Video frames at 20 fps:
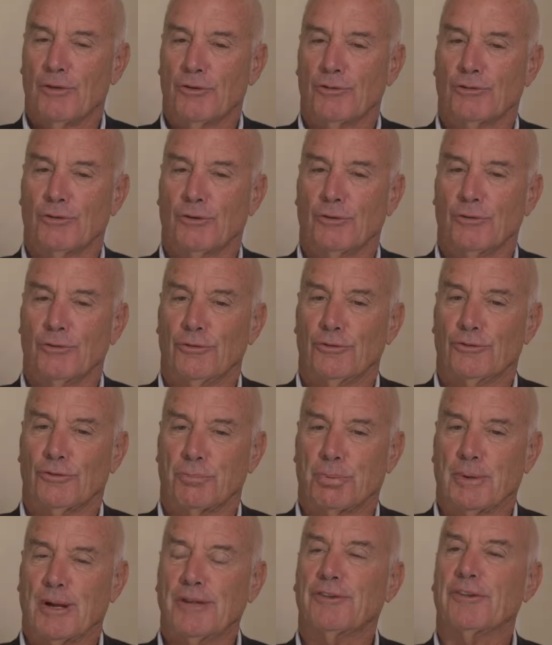So
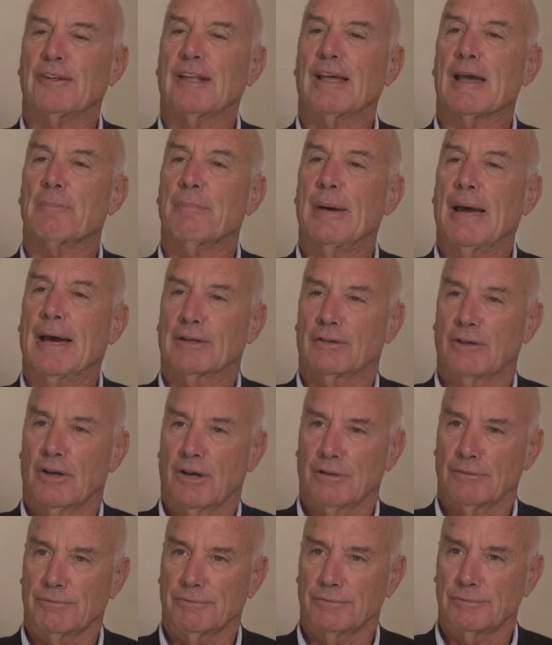surprisingly, I backed
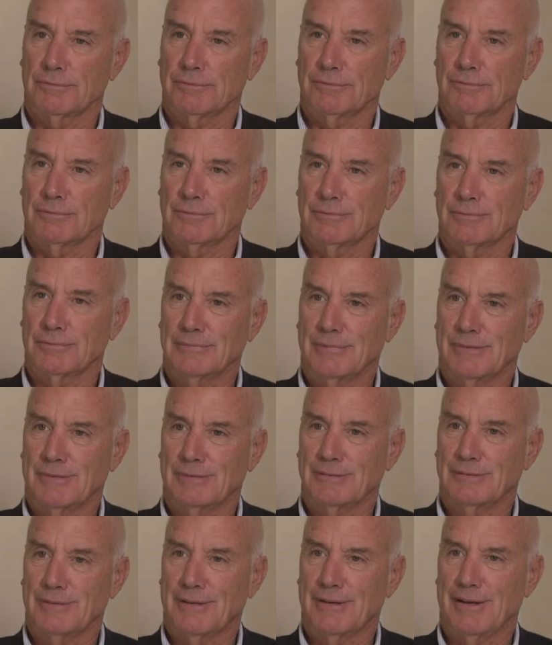off.
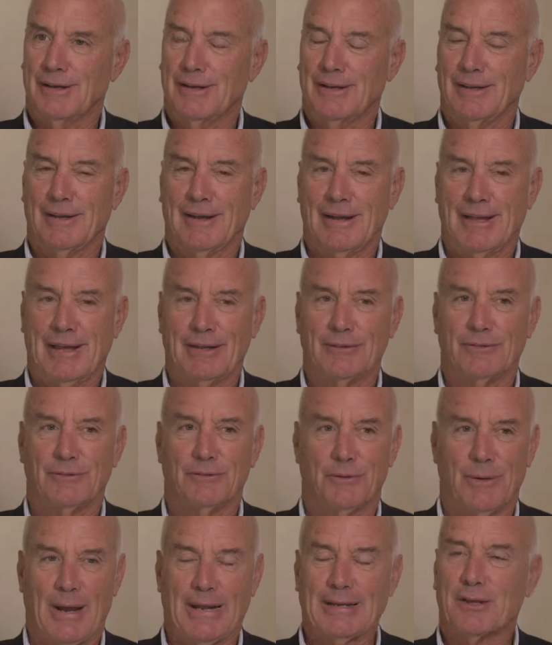I had
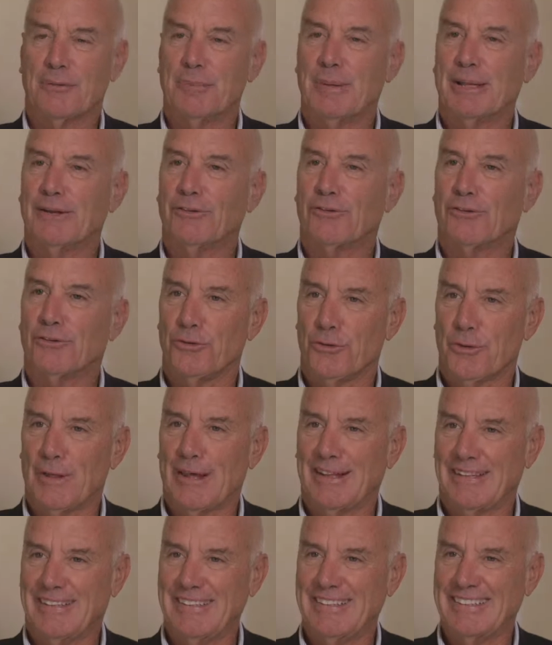grant committees do
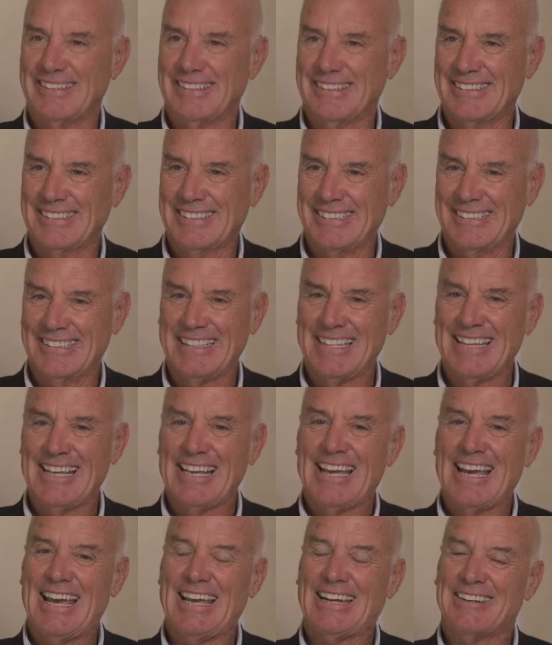that.
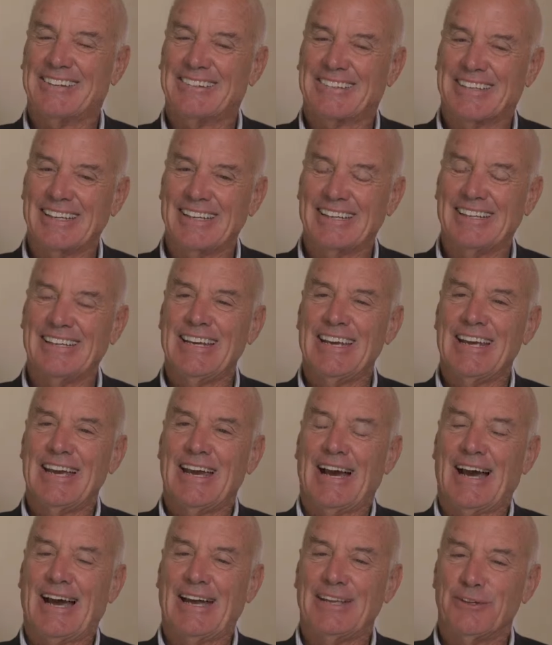And instead,
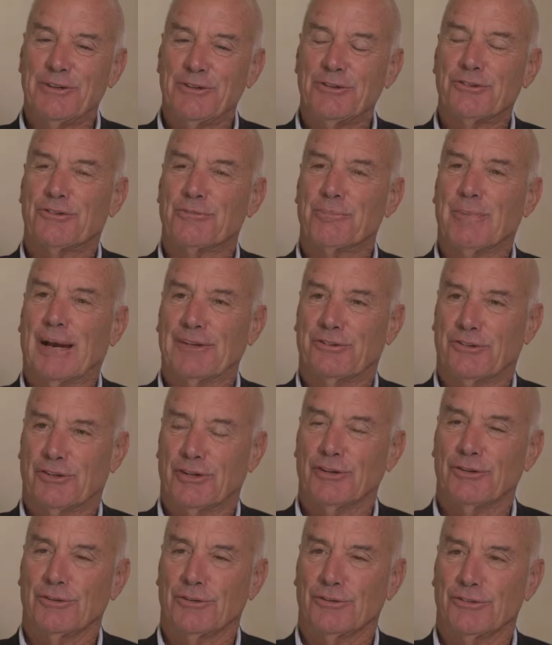I used my
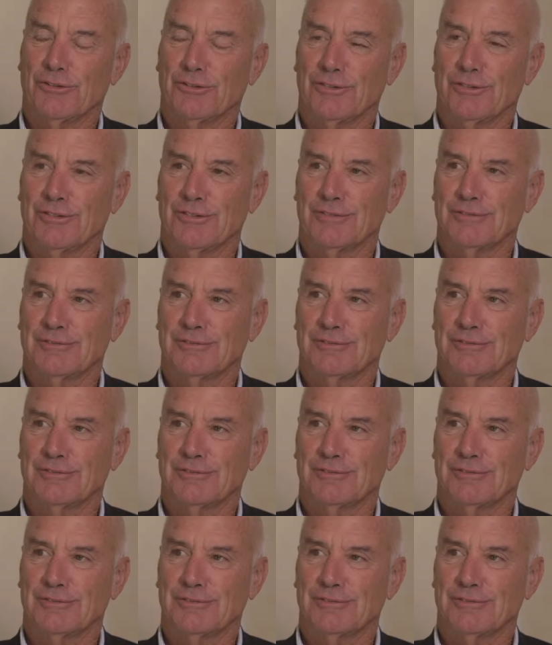skills